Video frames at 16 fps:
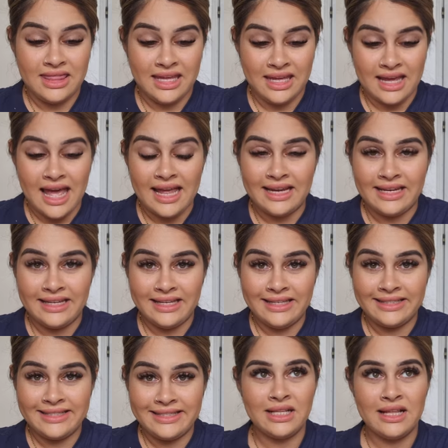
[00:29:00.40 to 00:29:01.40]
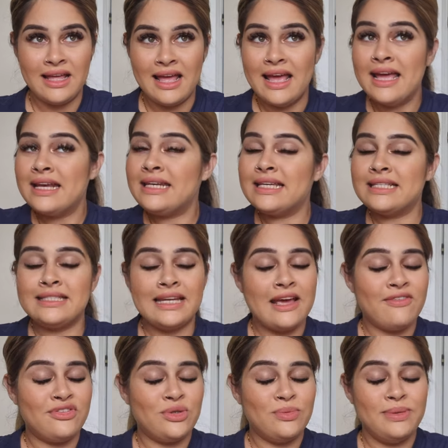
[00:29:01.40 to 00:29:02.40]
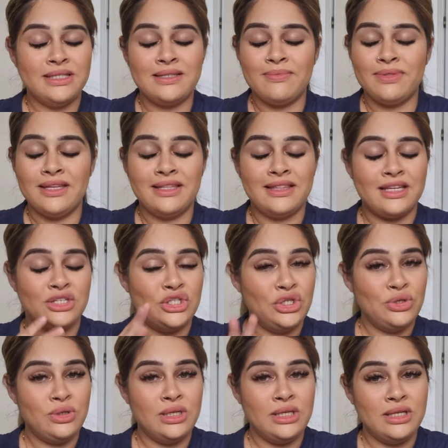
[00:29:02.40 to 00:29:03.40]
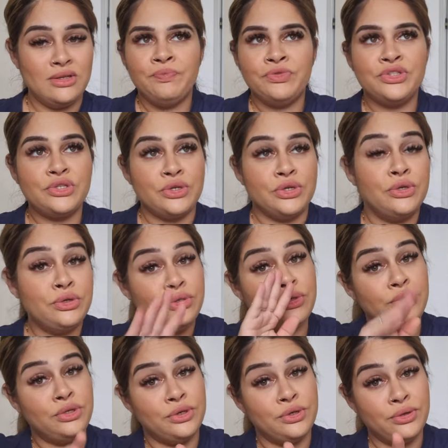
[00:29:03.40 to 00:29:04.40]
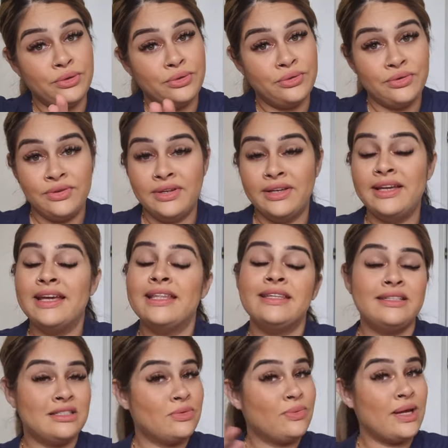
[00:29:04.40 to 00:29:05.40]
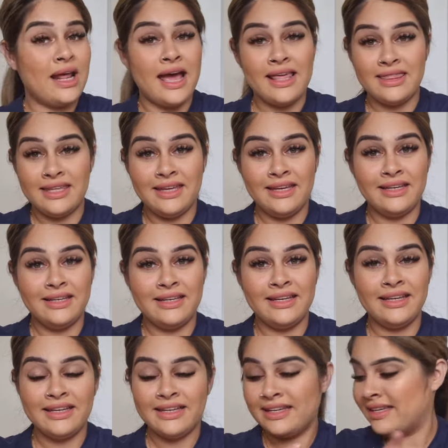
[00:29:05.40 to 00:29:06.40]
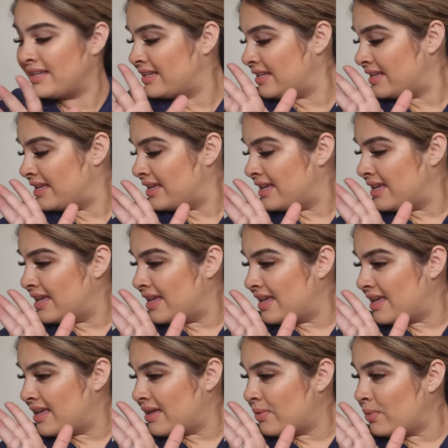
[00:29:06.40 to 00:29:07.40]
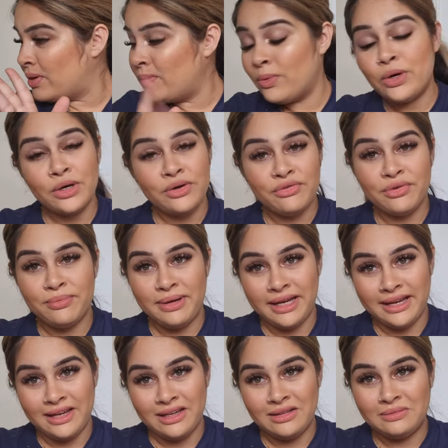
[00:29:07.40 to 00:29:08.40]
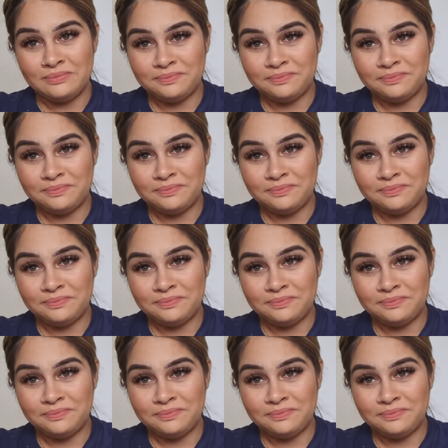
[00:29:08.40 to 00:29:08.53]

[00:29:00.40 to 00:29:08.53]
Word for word: think I need doesn't have to be something that you need. So you do you. This is what I think would work for me.